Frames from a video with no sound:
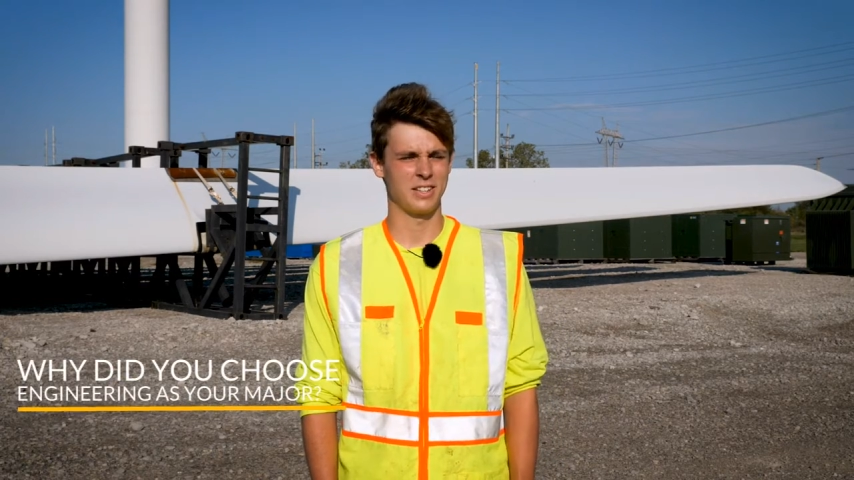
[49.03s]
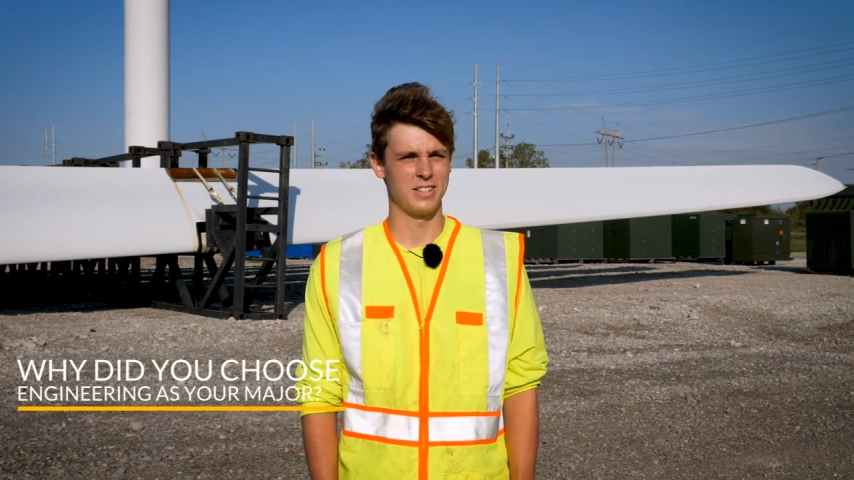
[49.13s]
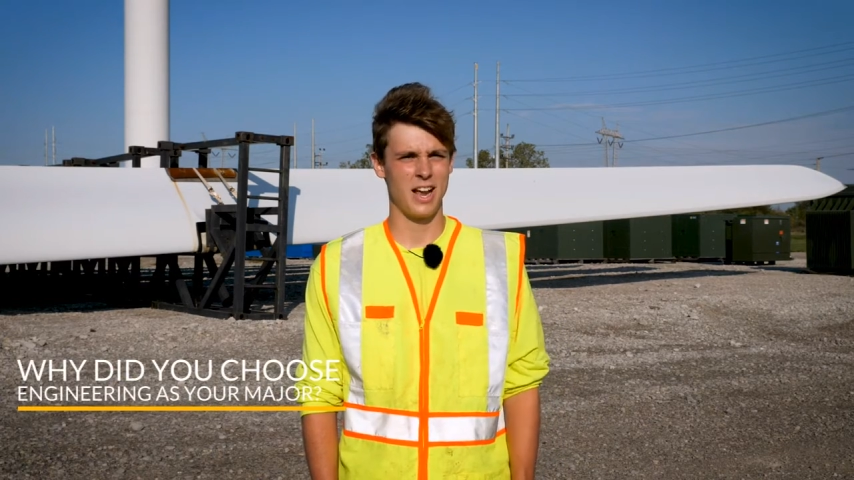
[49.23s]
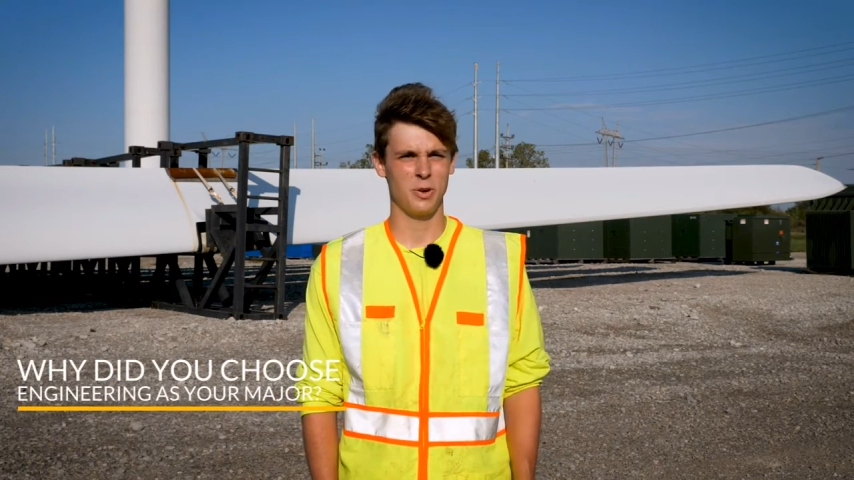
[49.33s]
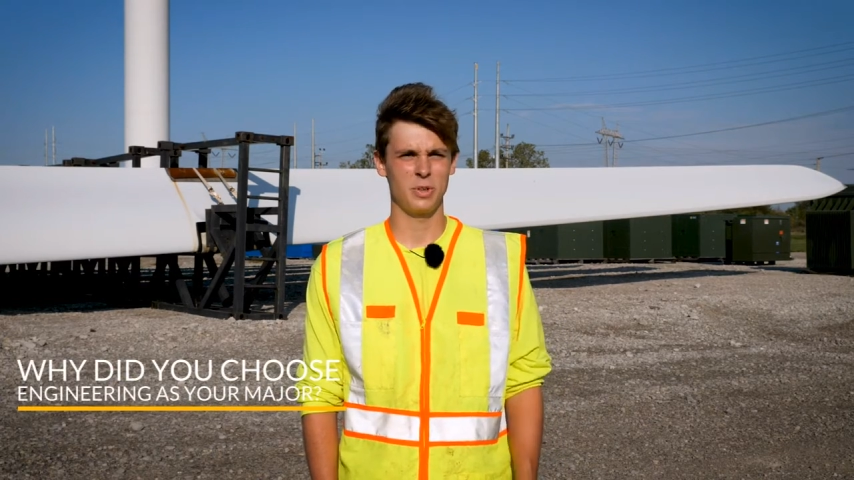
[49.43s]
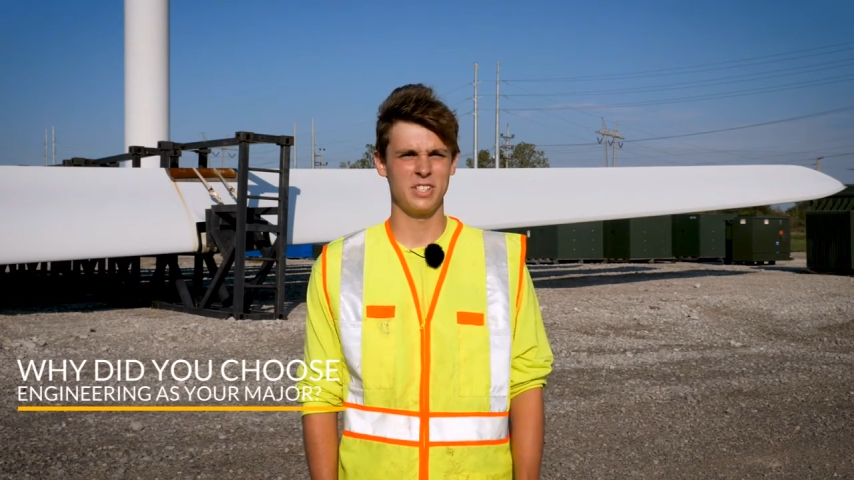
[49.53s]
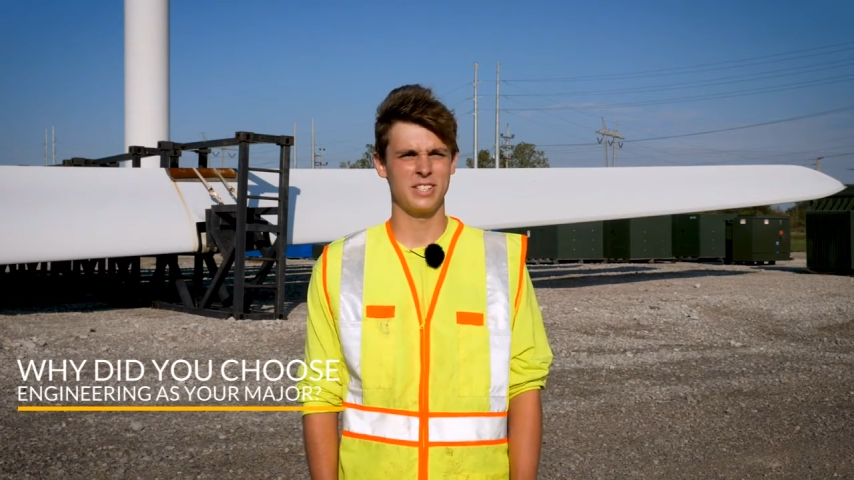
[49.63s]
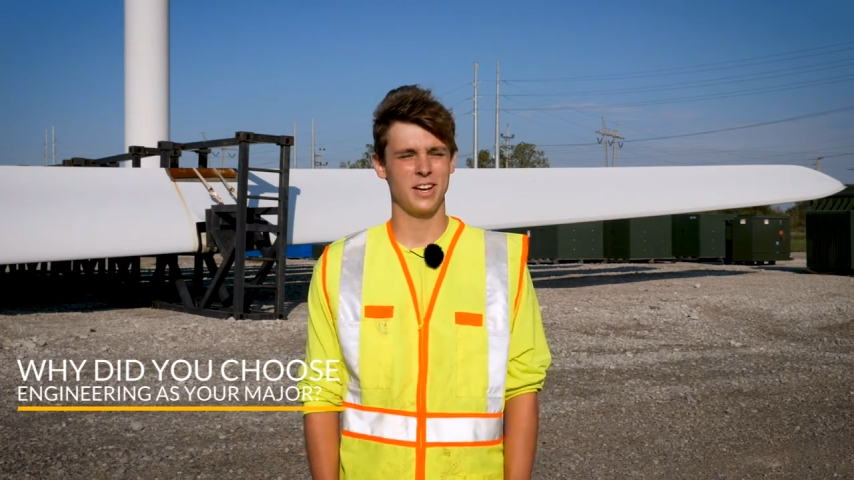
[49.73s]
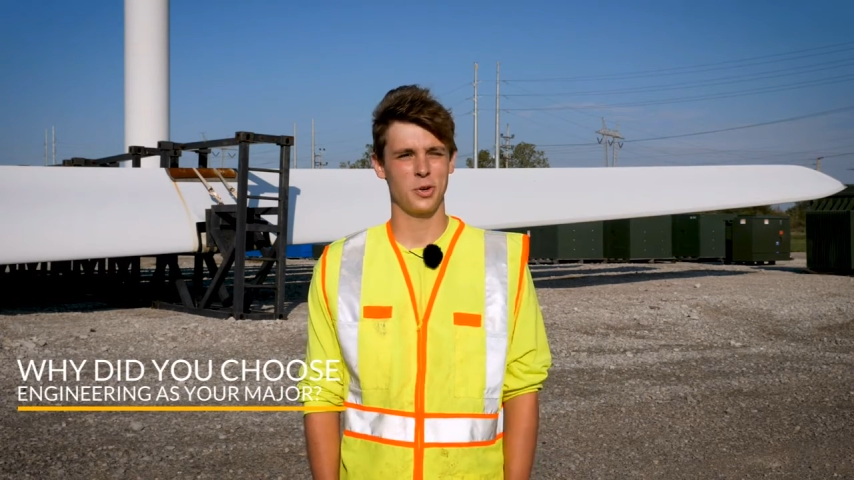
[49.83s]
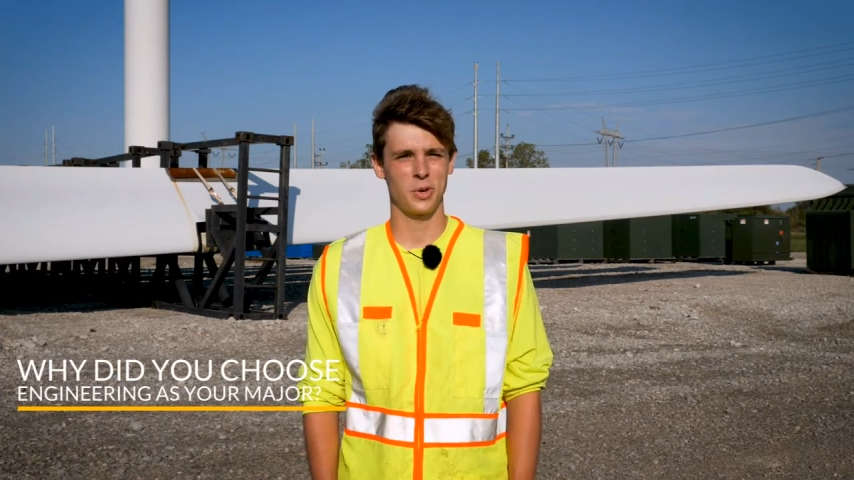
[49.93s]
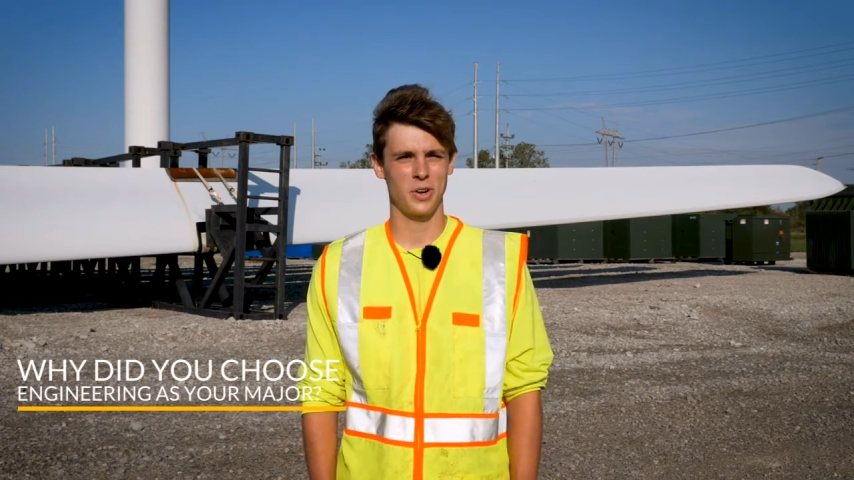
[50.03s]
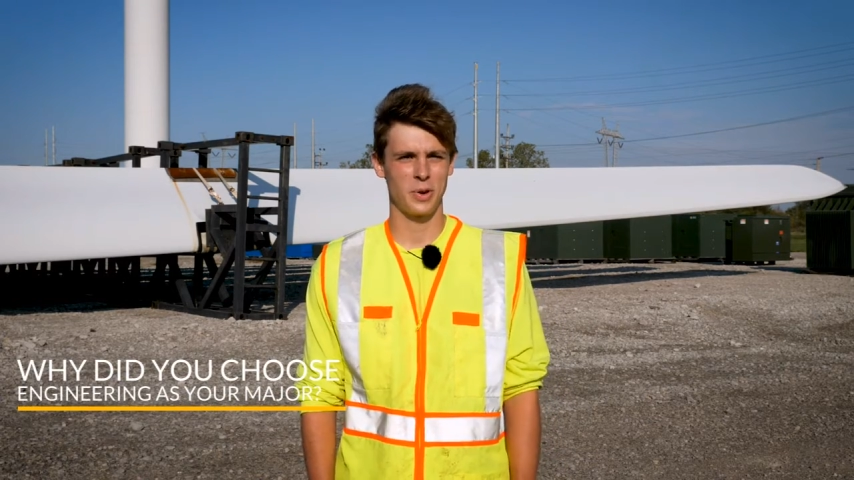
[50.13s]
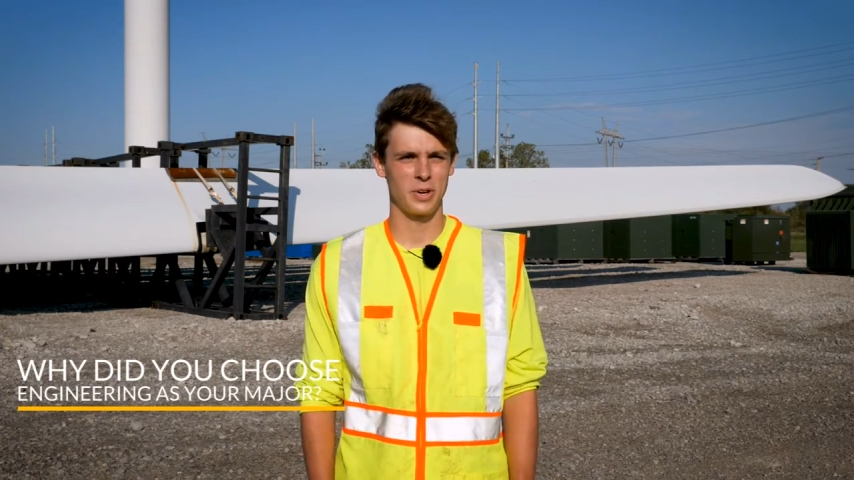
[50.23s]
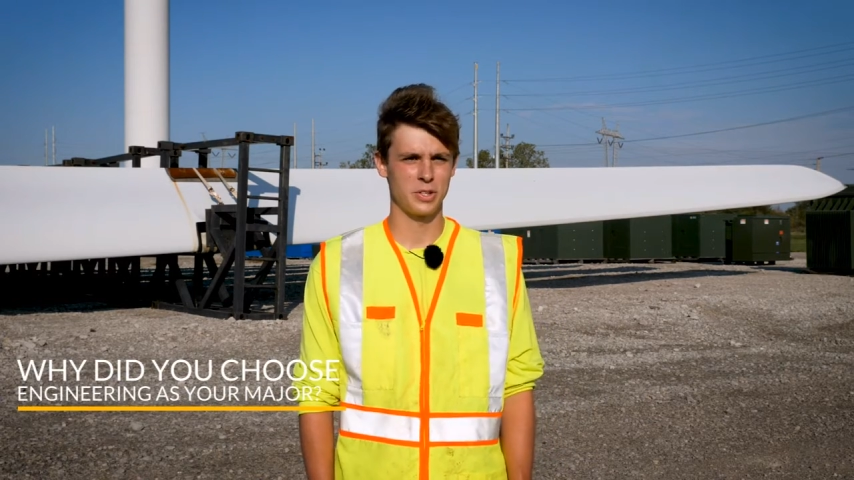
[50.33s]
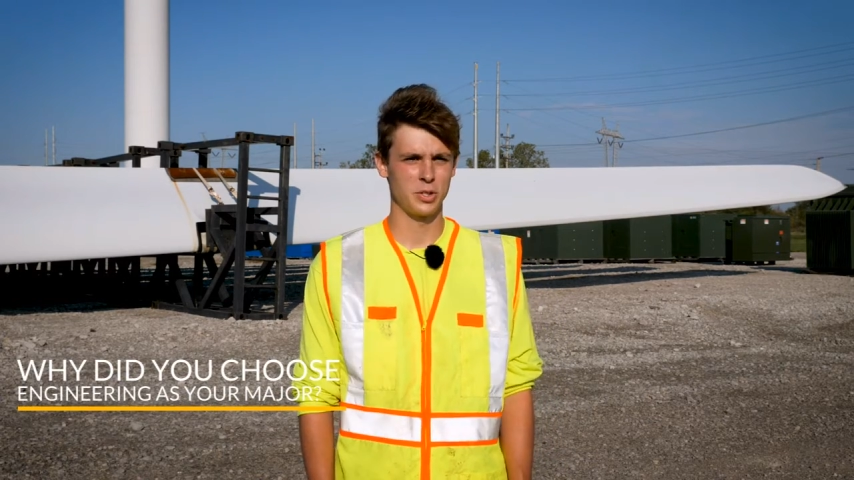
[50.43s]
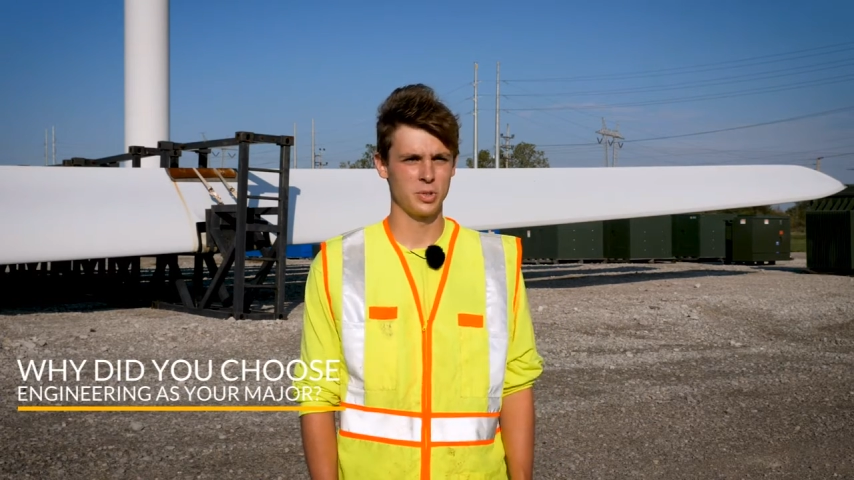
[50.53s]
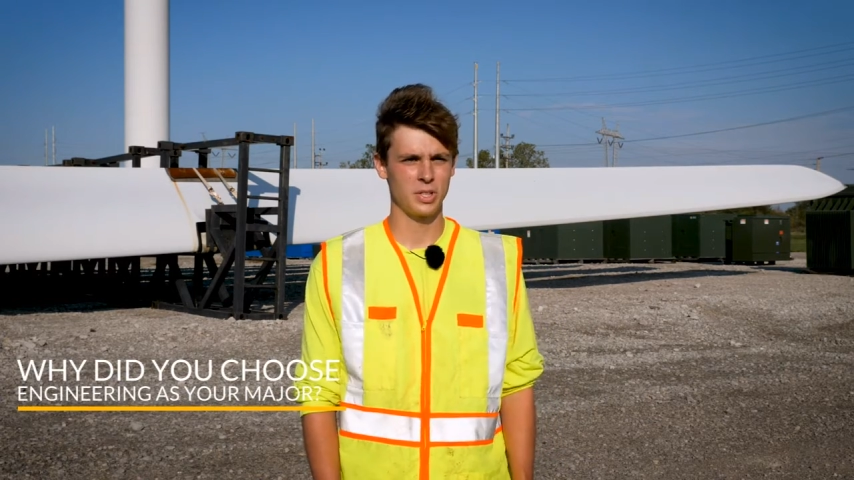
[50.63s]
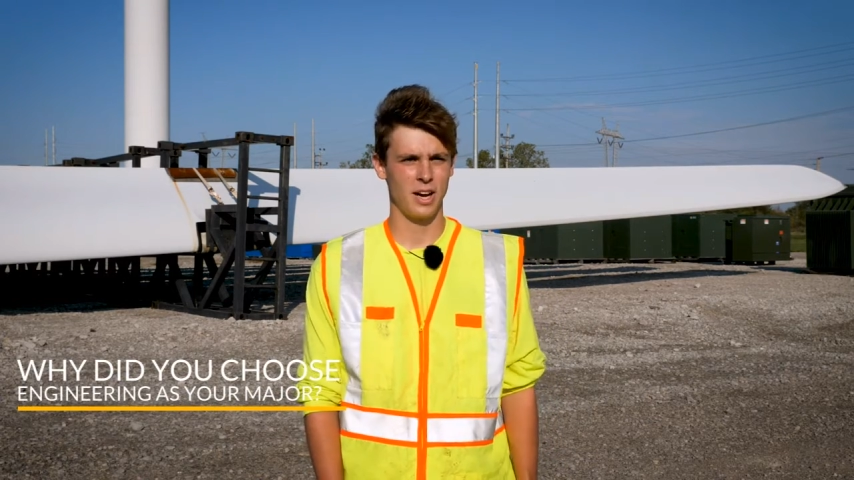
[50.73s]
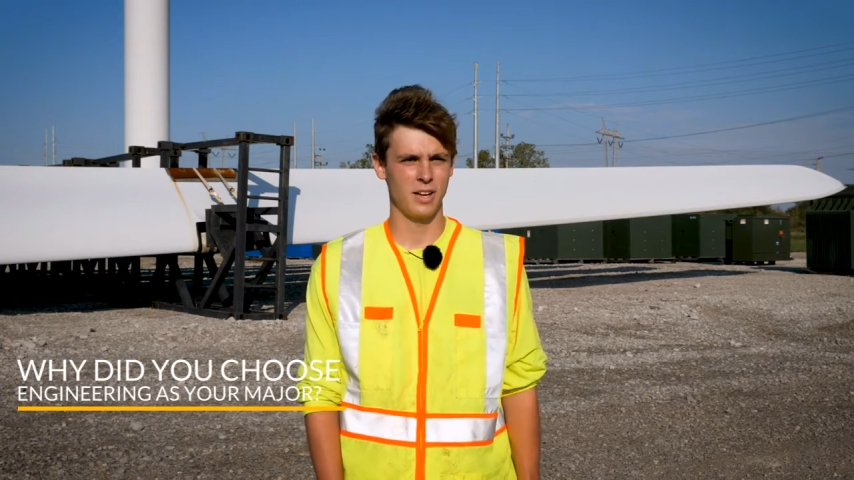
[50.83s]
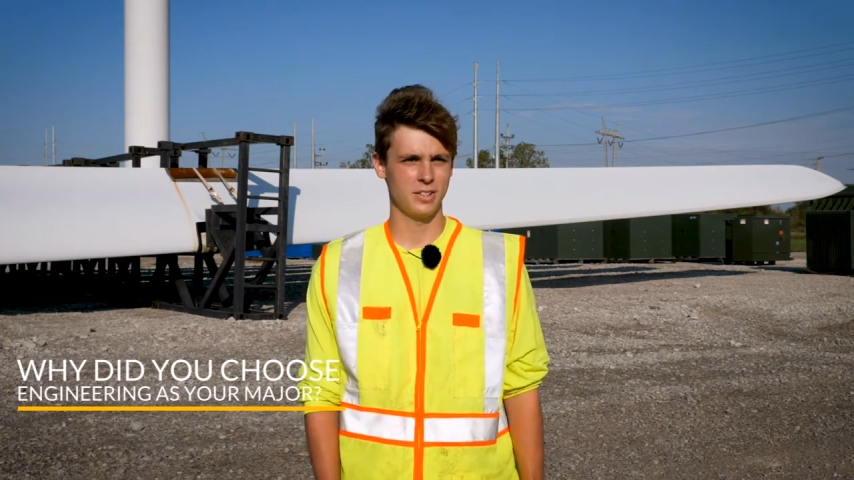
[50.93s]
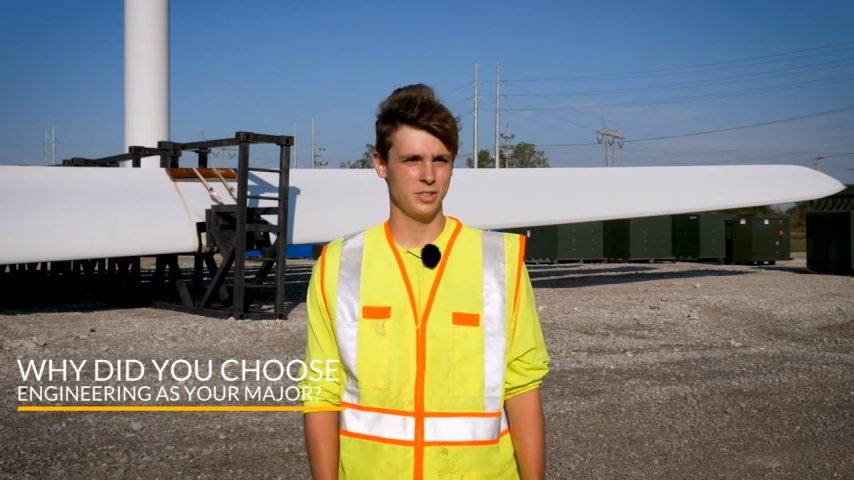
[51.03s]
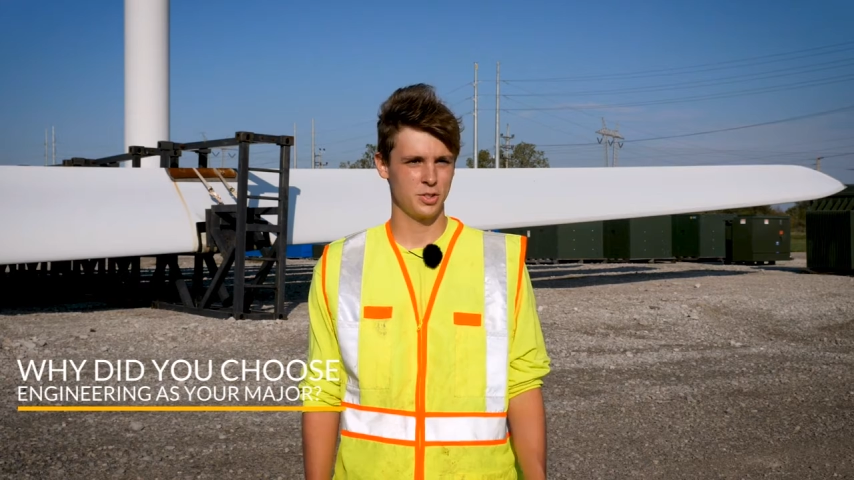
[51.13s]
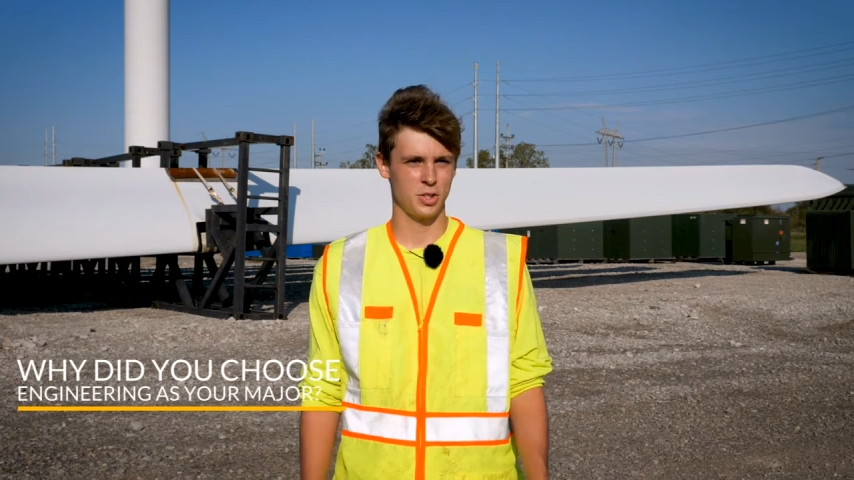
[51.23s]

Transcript: not really set on what I wanted to do in college,